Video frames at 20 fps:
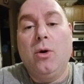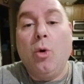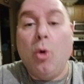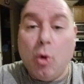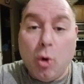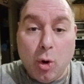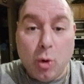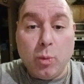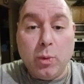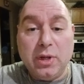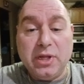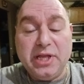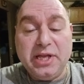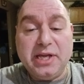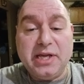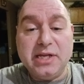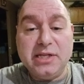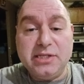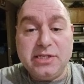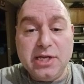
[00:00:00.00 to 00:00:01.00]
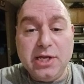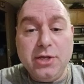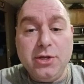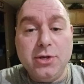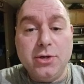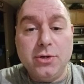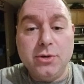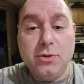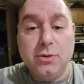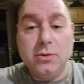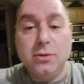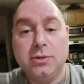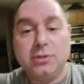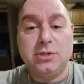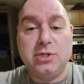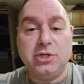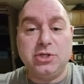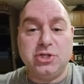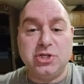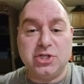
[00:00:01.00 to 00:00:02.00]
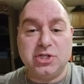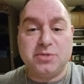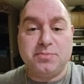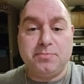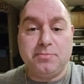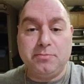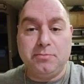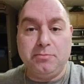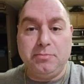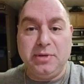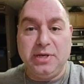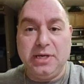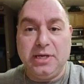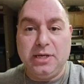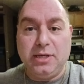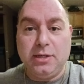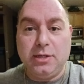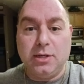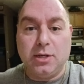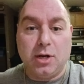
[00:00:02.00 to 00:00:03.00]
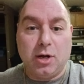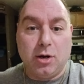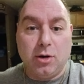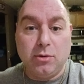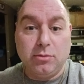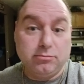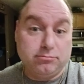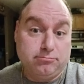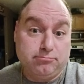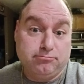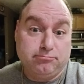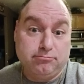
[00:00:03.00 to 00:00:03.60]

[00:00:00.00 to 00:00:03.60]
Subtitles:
Or will he continue to just be, you know,